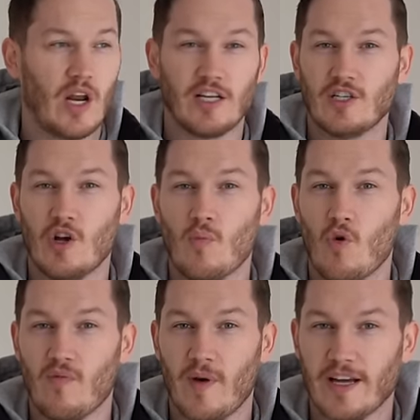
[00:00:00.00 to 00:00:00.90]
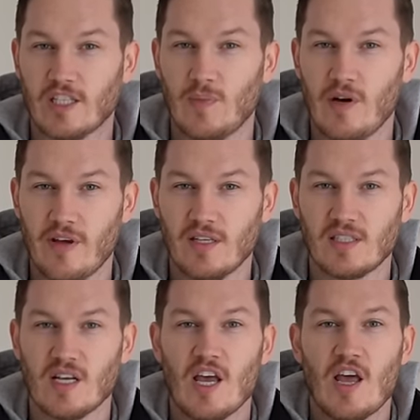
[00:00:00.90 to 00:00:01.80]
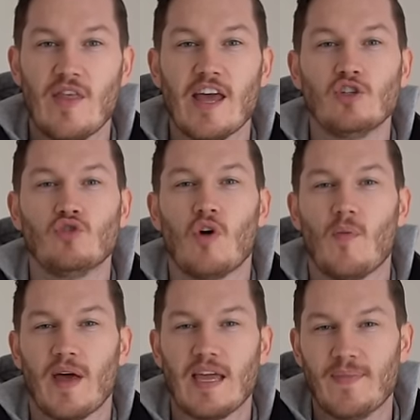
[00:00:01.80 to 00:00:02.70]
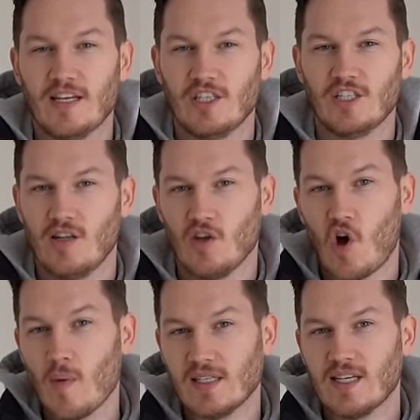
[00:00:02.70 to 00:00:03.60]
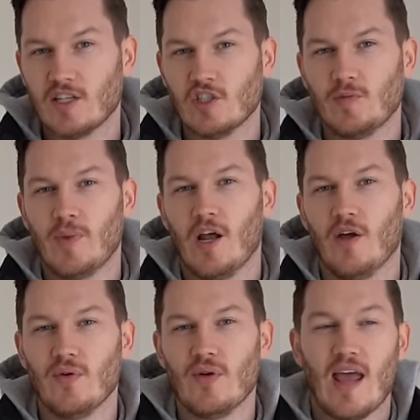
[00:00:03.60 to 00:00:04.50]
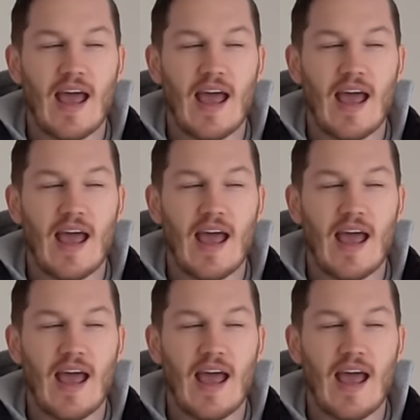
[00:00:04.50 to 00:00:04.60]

would like to know more of my experience, then drop a message in the comment section below